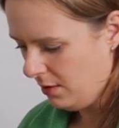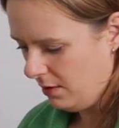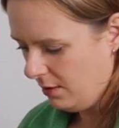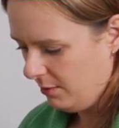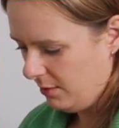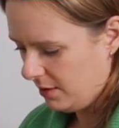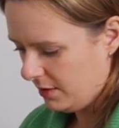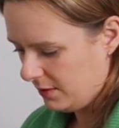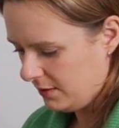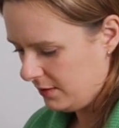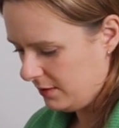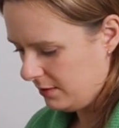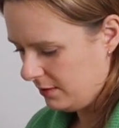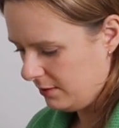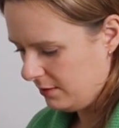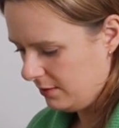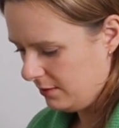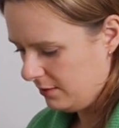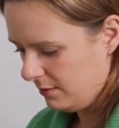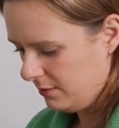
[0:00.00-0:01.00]
Because,
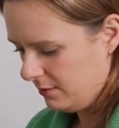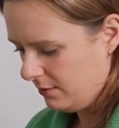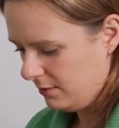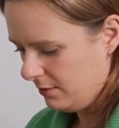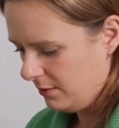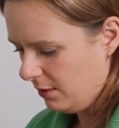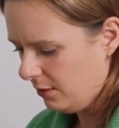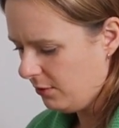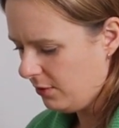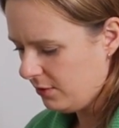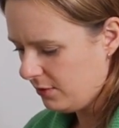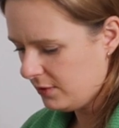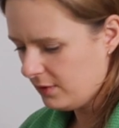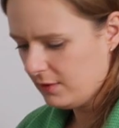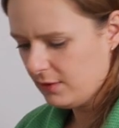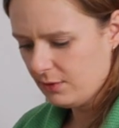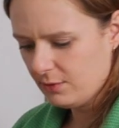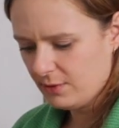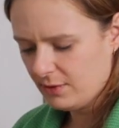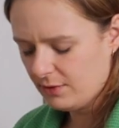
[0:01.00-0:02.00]
oh no, this
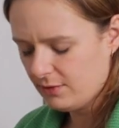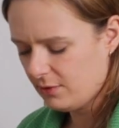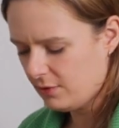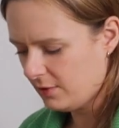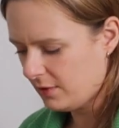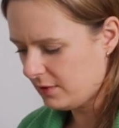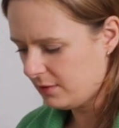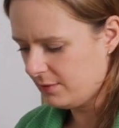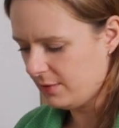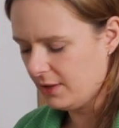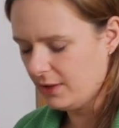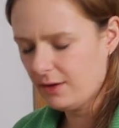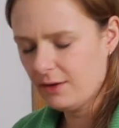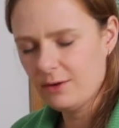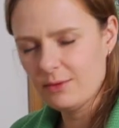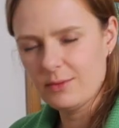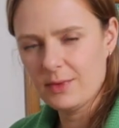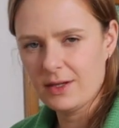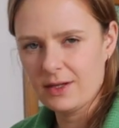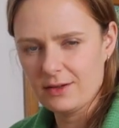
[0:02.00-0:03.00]
is one full recipe.
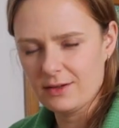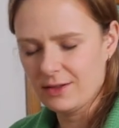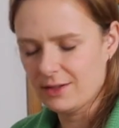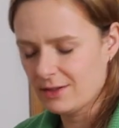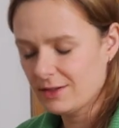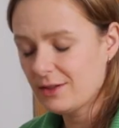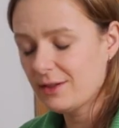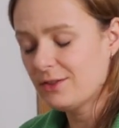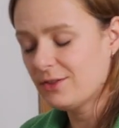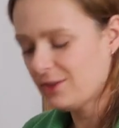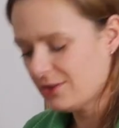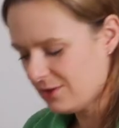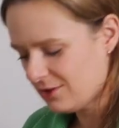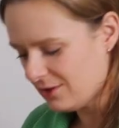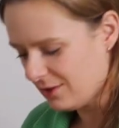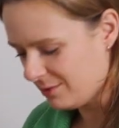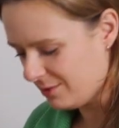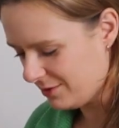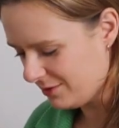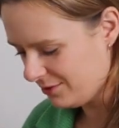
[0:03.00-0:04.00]
Oh my goodness, just
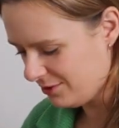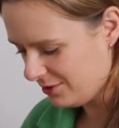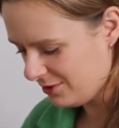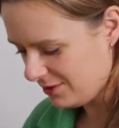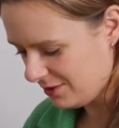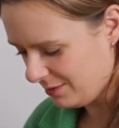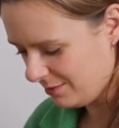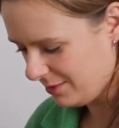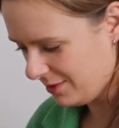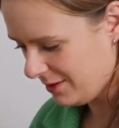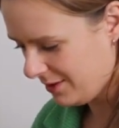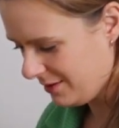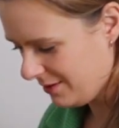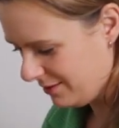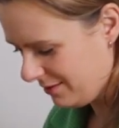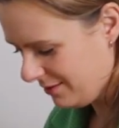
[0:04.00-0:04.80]
double it.